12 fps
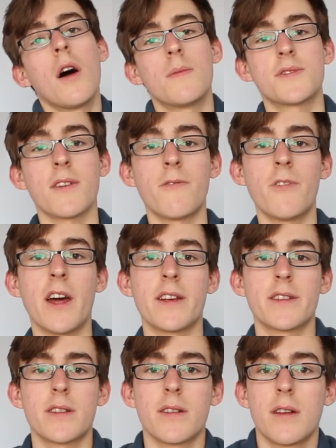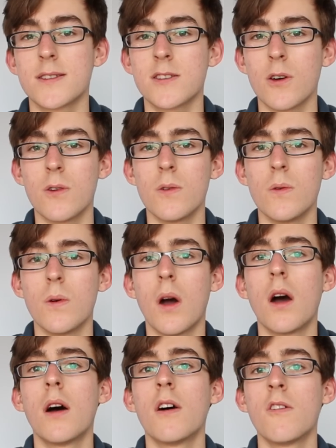Oh, I'm so fresh. So
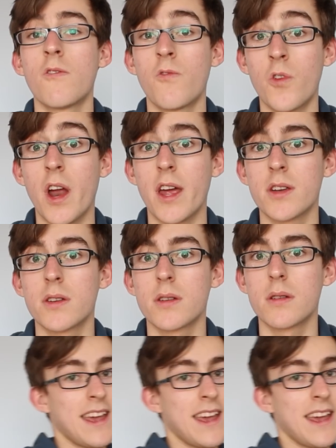fresh.